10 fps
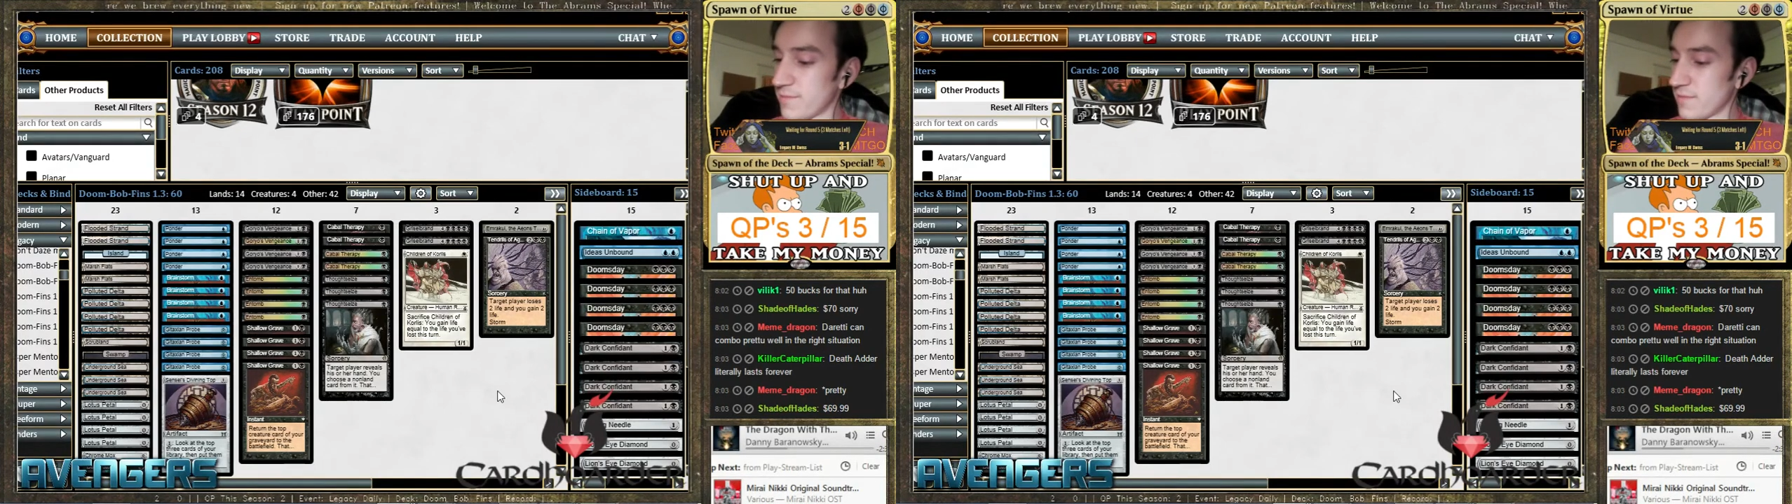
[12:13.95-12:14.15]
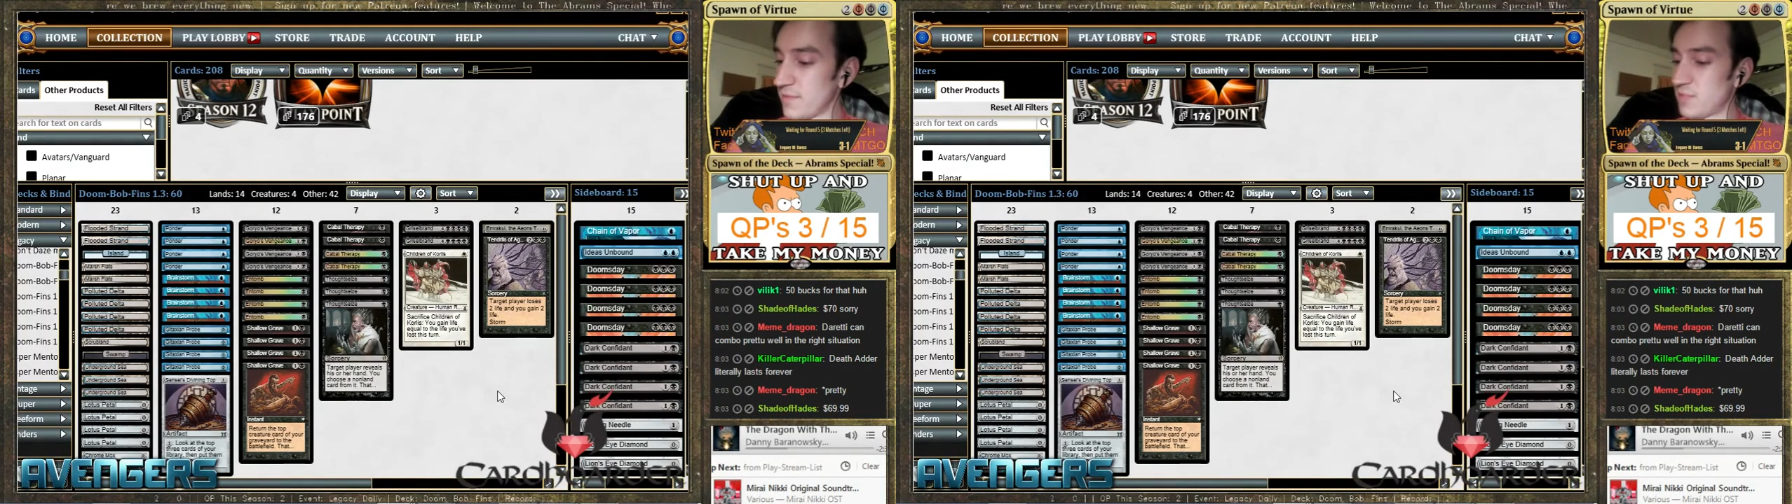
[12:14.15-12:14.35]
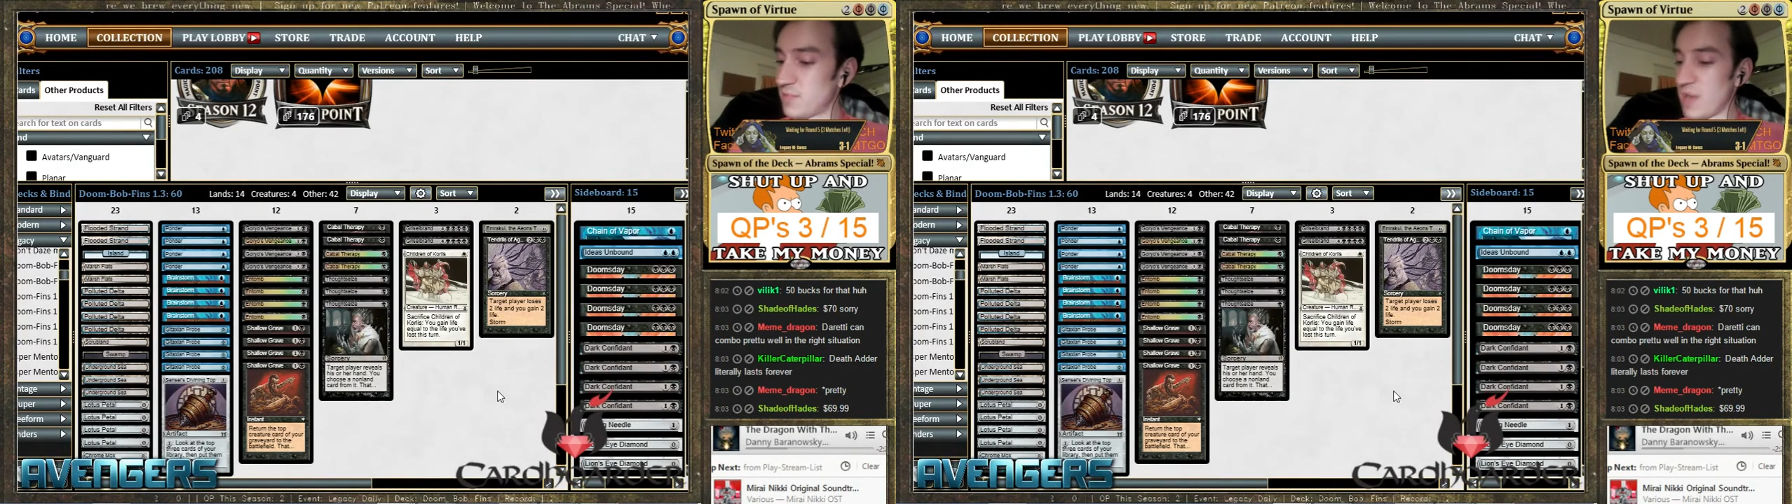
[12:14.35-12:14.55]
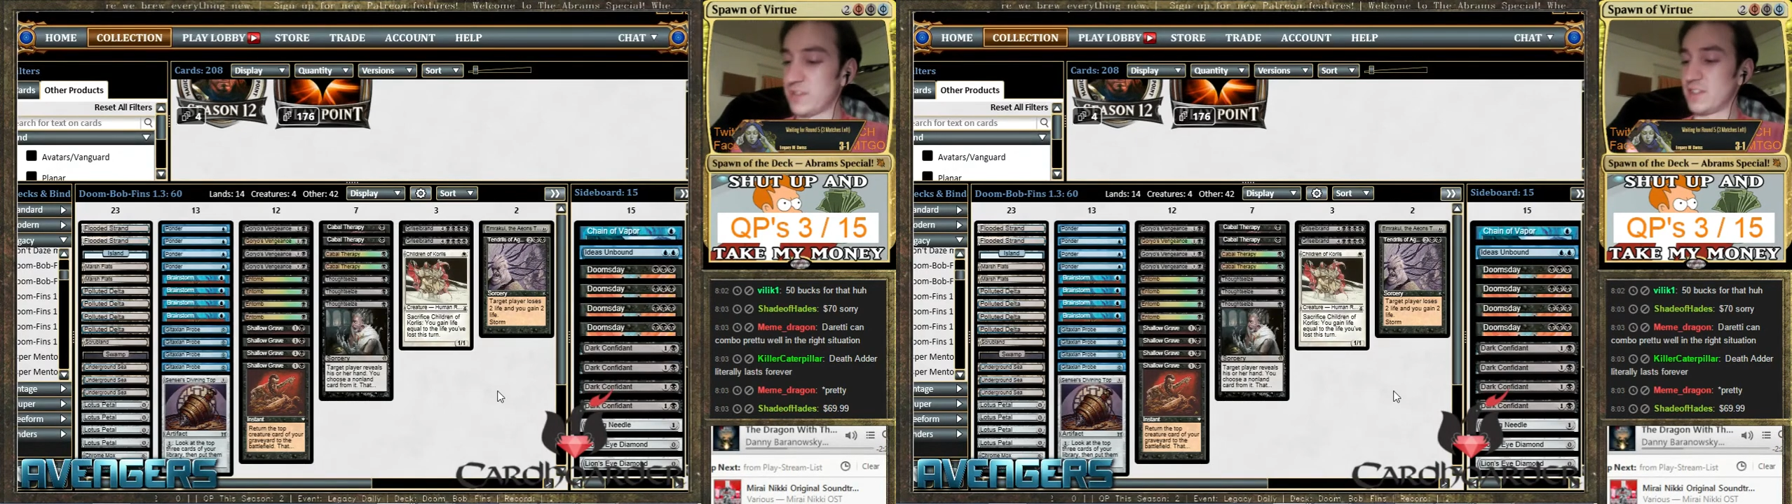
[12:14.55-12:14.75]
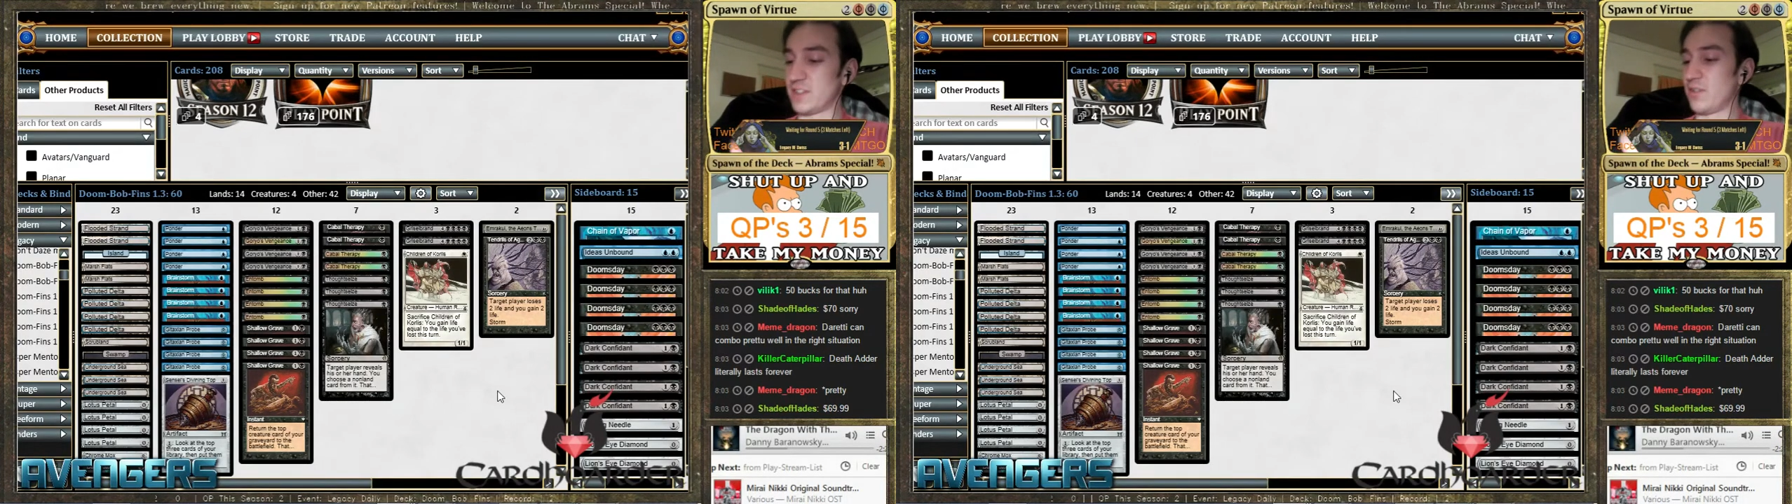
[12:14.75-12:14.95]
This mouse is
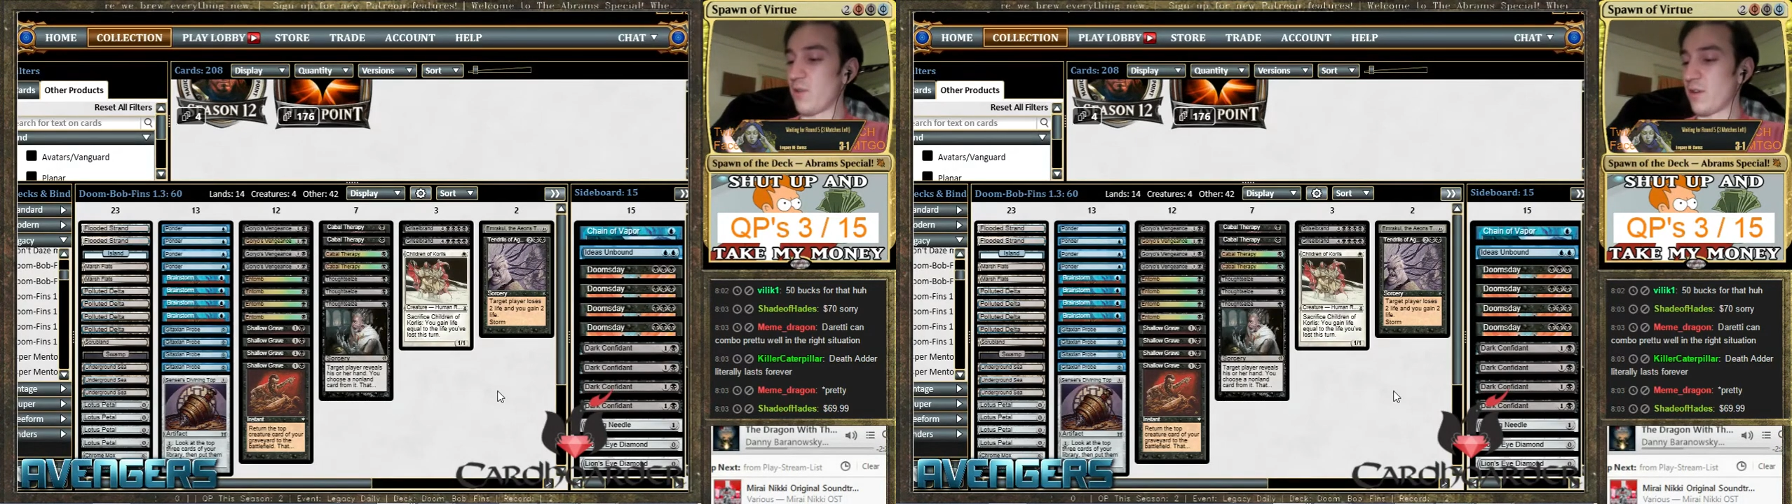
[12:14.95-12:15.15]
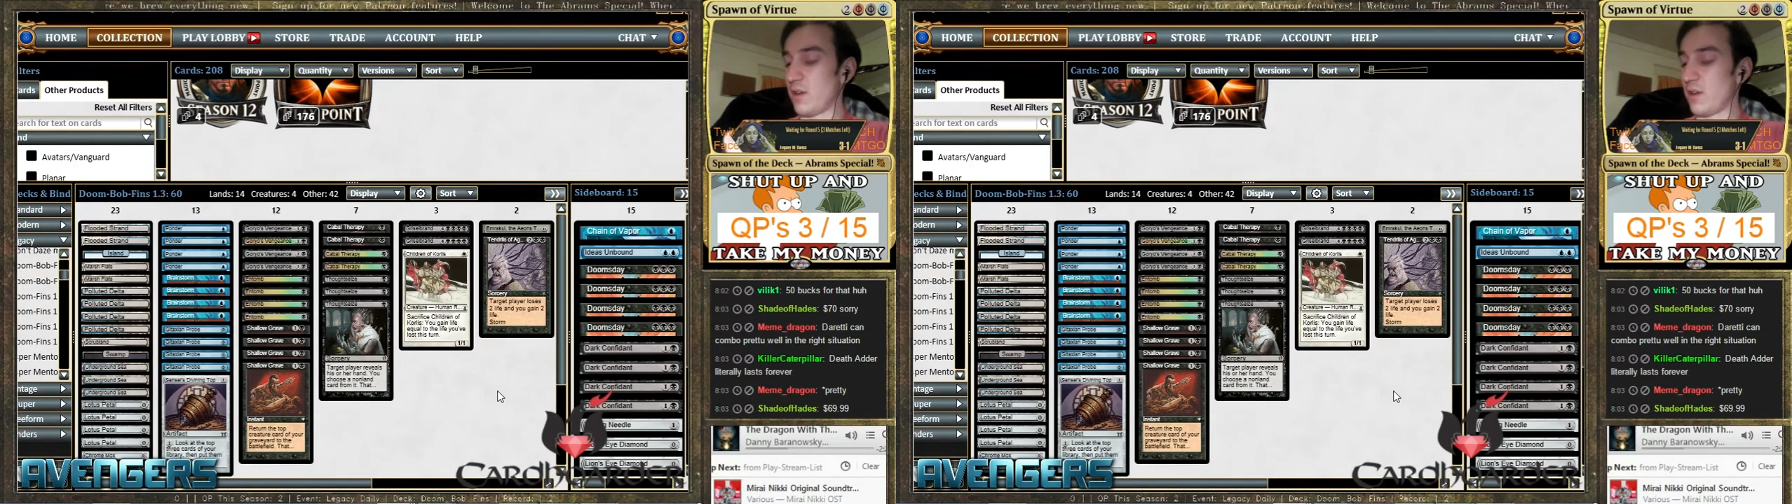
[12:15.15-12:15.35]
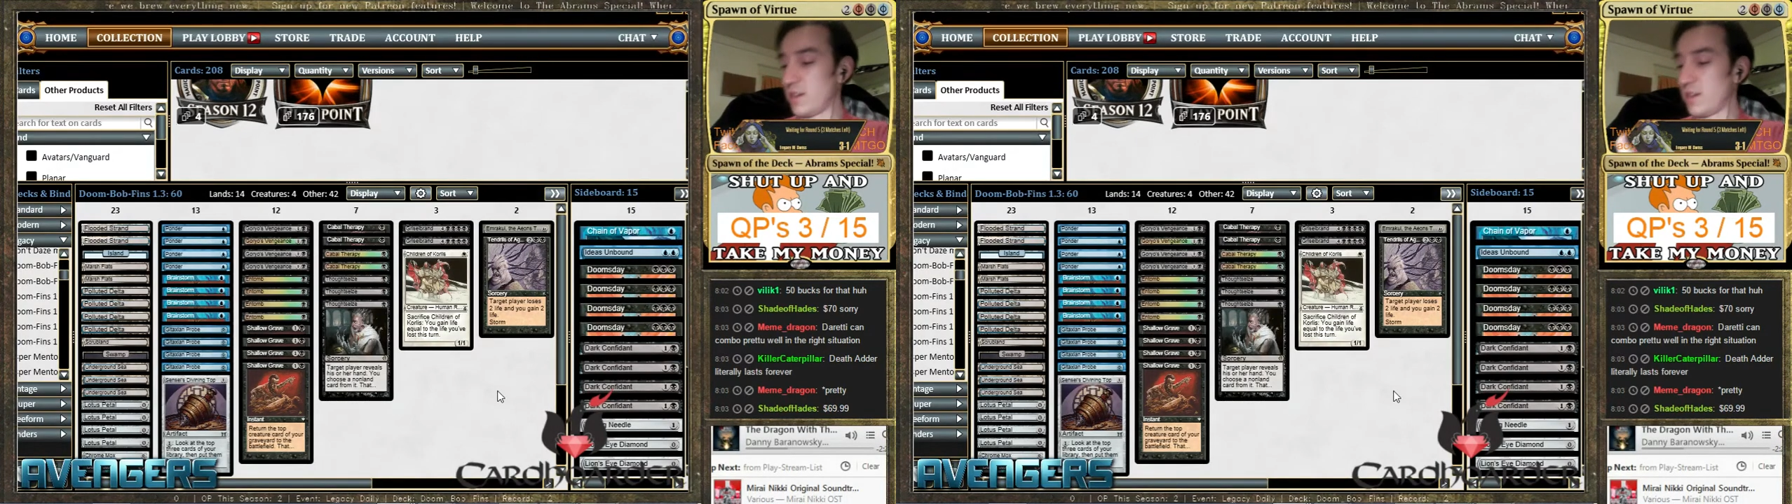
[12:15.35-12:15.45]
still working.